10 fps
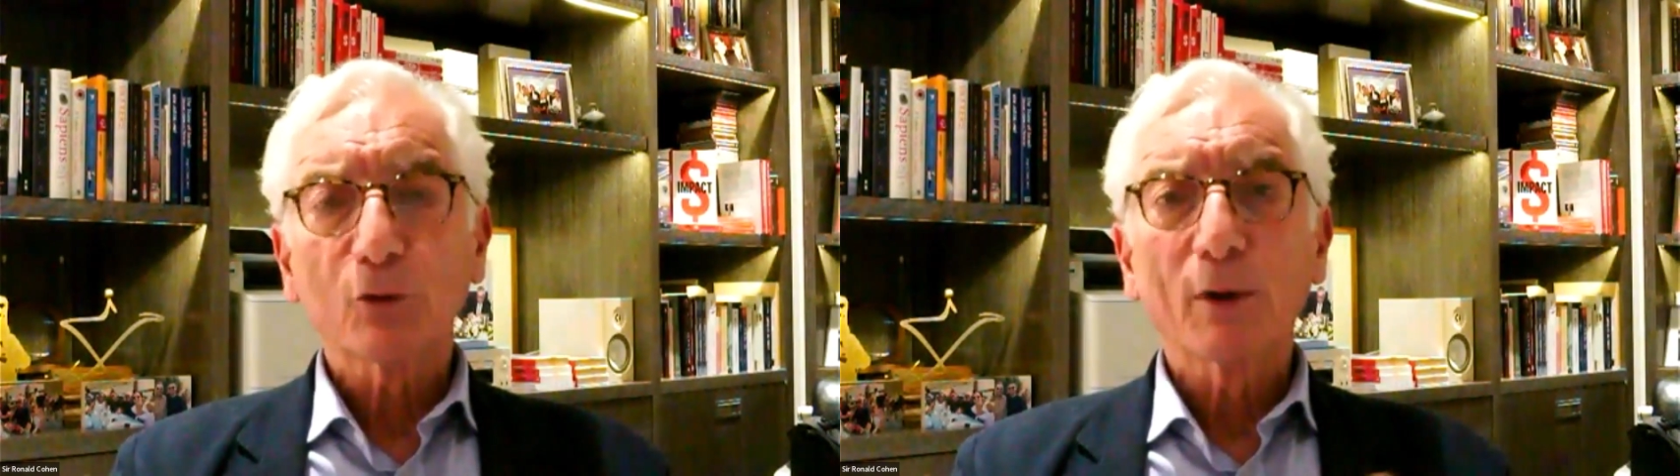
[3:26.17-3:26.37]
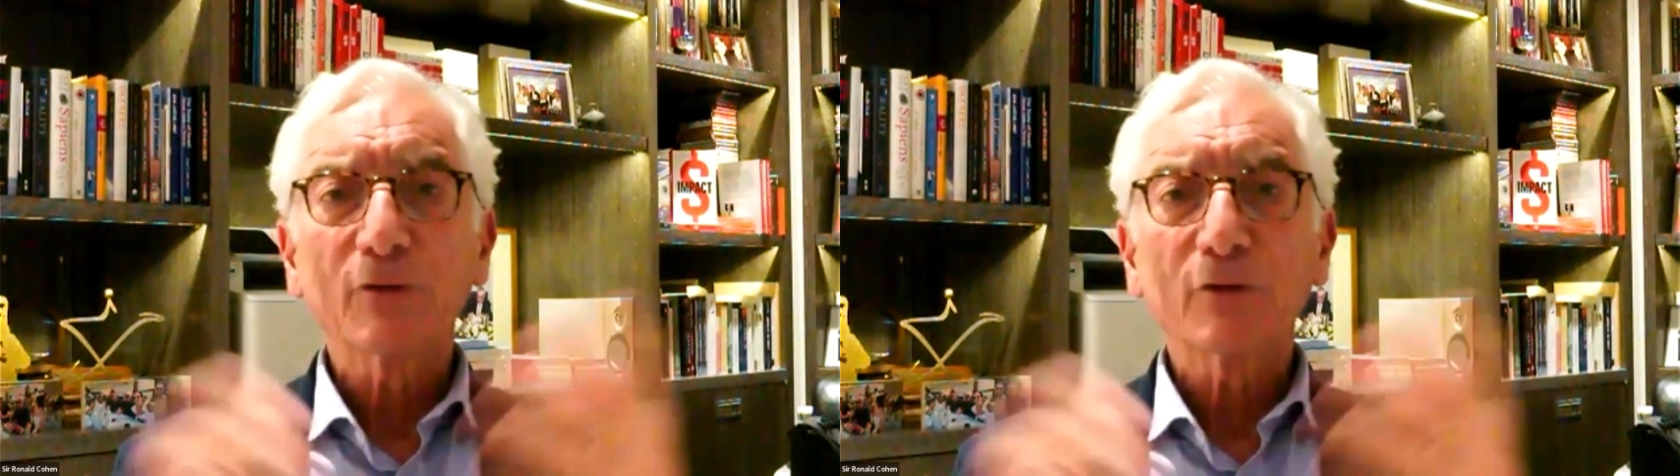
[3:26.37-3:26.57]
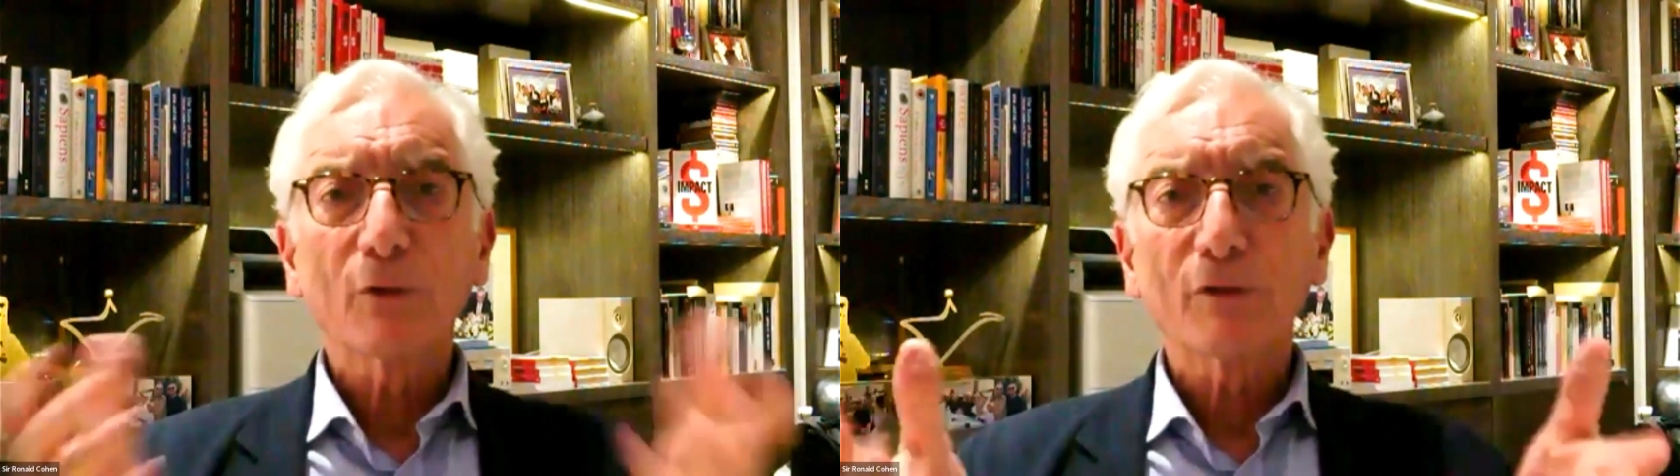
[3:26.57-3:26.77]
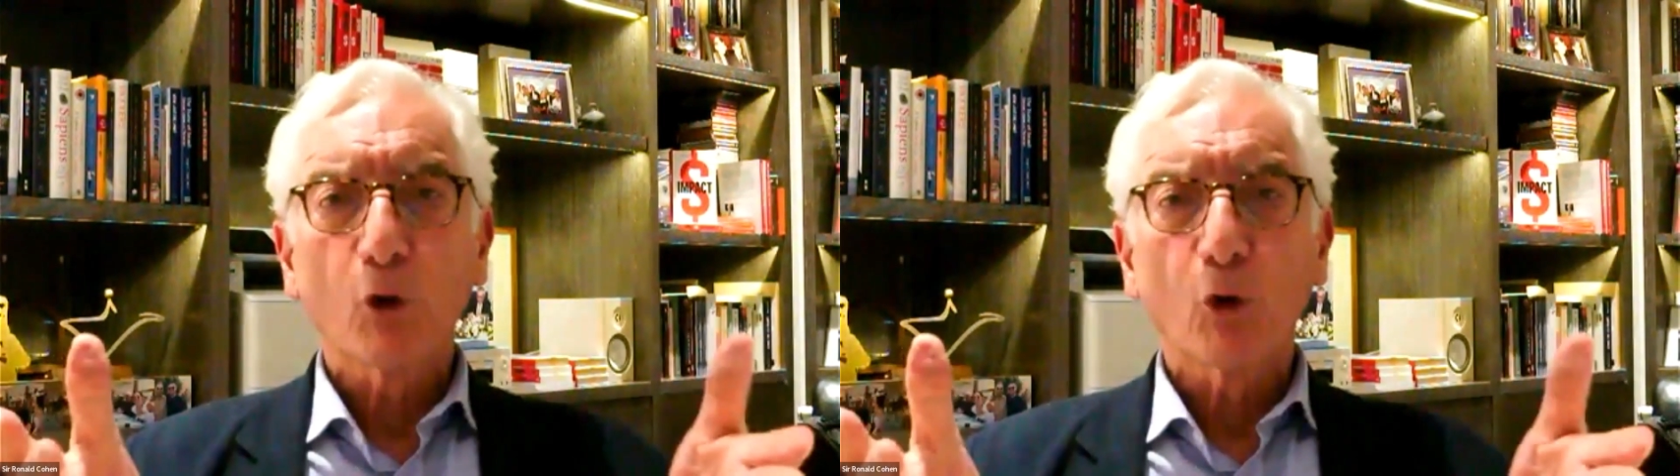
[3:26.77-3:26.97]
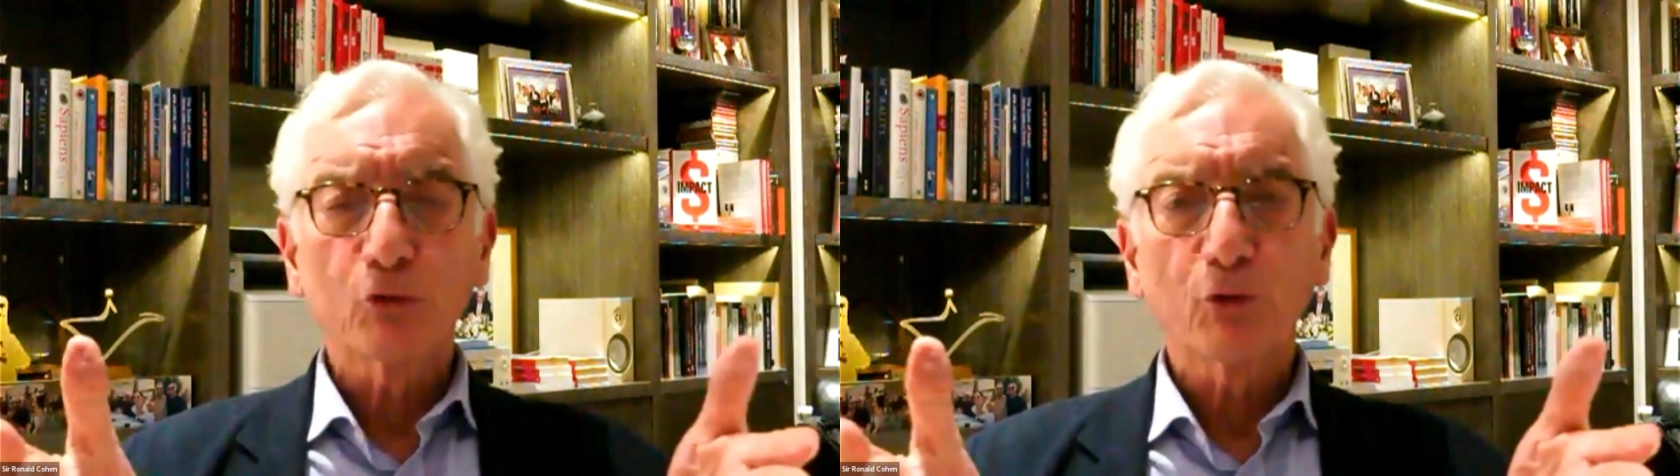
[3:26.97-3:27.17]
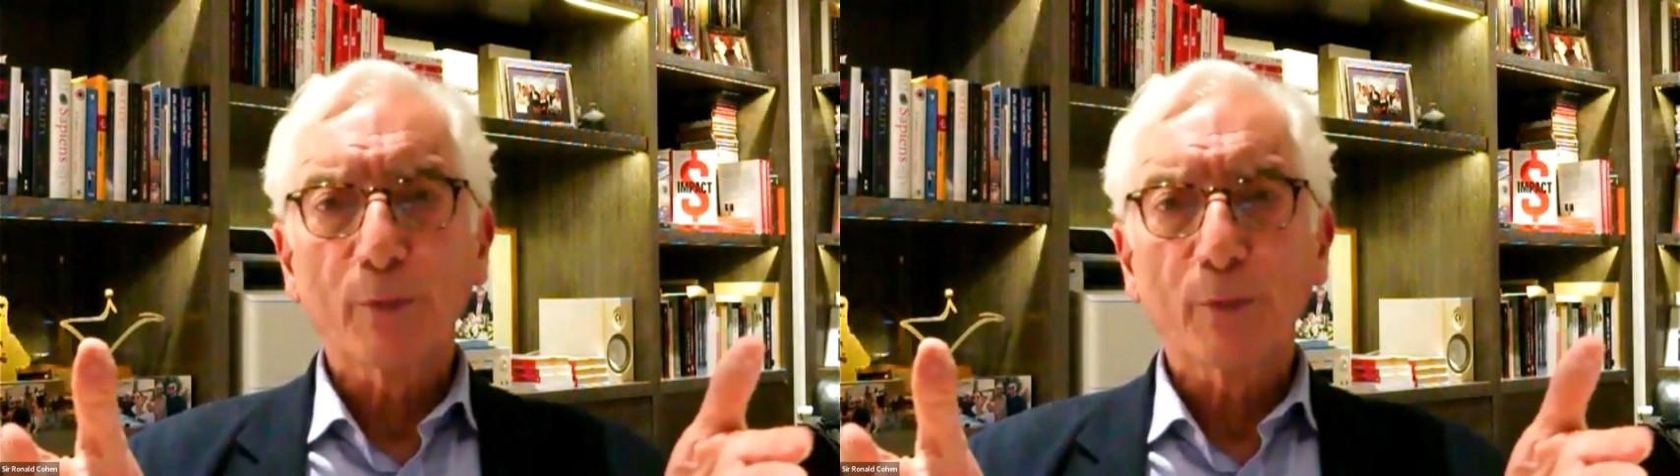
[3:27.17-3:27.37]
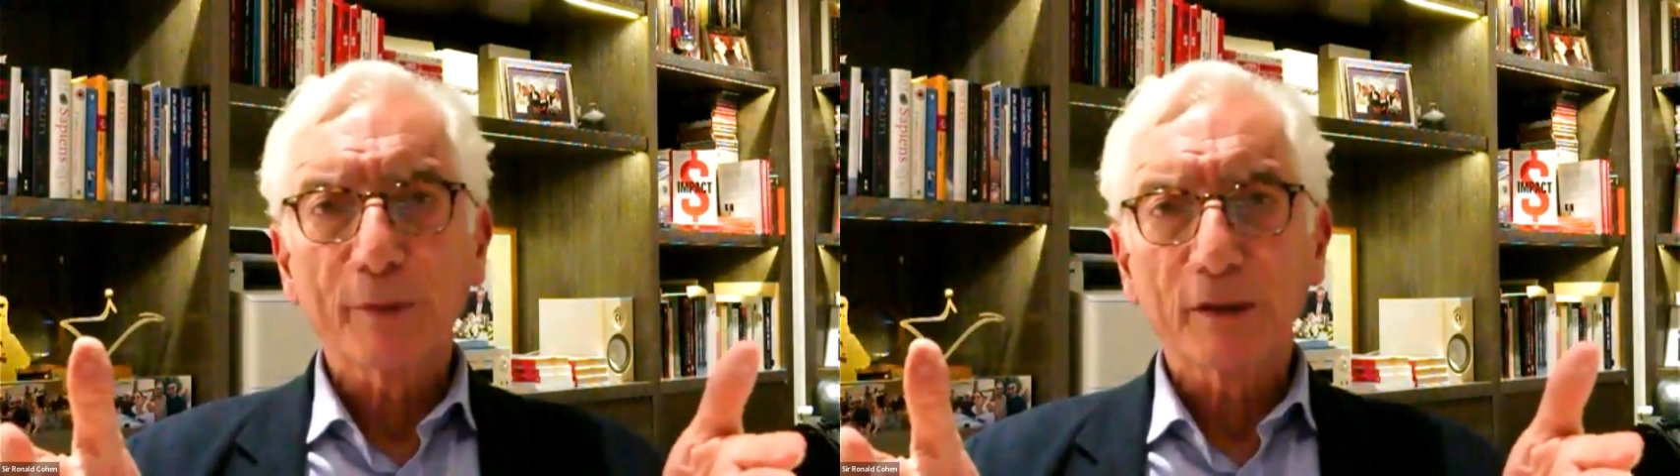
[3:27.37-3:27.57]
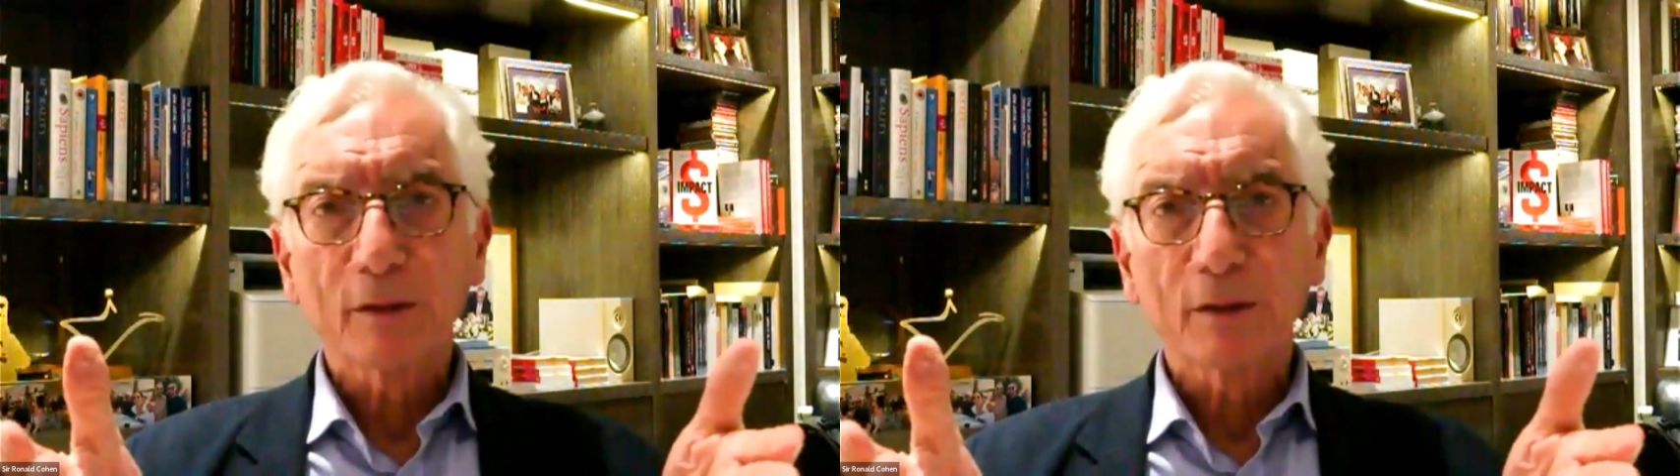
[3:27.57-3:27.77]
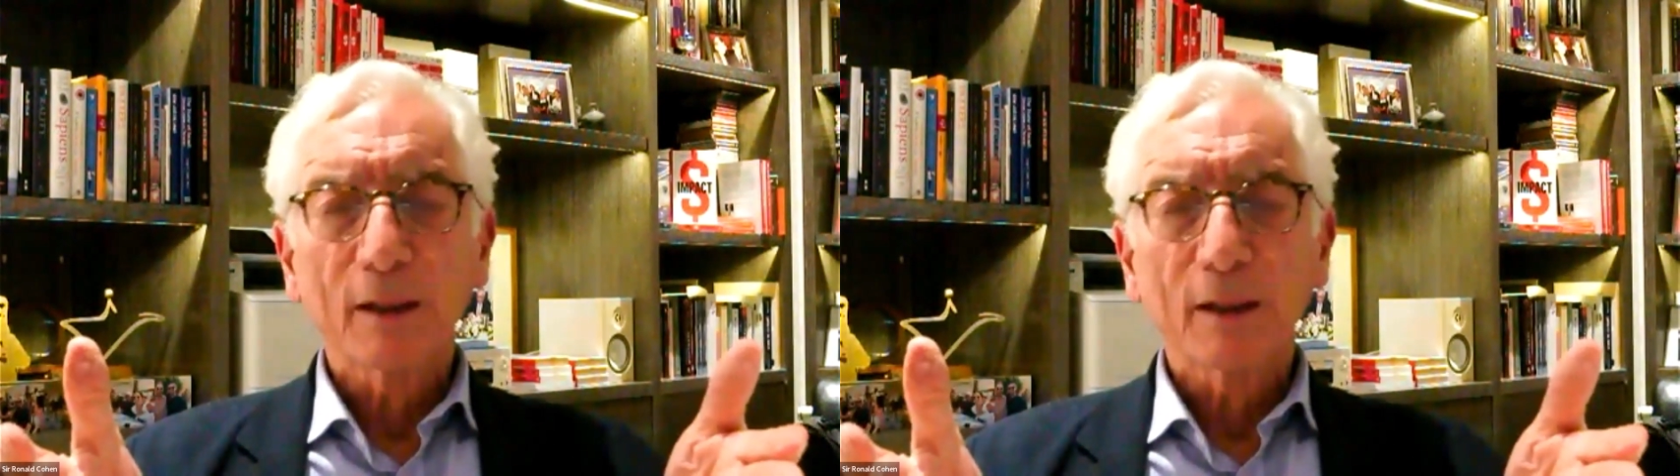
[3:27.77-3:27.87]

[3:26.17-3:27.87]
to enter the automobile